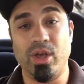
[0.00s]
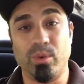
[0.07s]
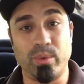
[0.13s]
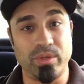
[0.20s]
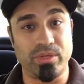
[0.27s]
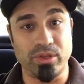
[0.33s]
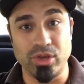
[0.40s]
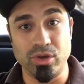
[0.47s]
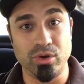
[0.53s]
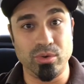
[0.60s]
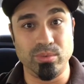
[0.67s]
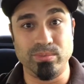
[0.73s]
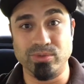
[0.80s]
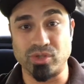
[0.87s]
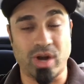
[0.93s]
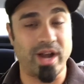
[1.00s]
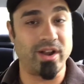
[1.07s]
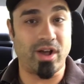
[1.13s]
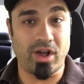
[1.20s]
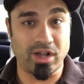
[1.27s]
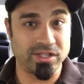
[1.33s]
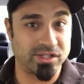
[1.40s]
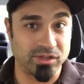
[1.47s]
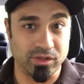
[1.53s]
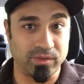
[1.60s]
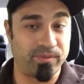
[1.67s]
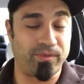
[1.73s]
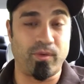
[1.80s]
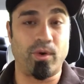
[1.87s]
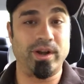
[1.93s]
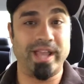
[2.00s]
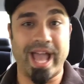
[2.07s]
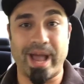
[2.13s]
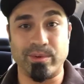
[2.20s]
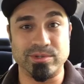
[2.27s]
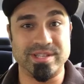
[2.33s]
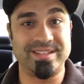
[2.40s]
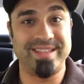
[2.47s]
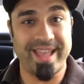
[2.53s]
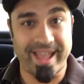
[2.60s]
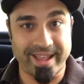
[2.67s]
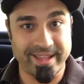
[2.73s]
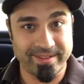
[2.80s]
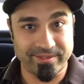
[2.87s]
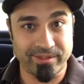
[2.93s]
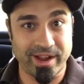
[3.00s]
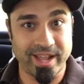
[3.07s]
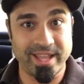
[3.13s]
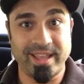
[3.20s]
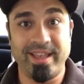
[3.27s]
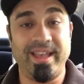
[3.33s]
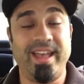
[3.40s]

with you trying to hustle 40 hours a day, right?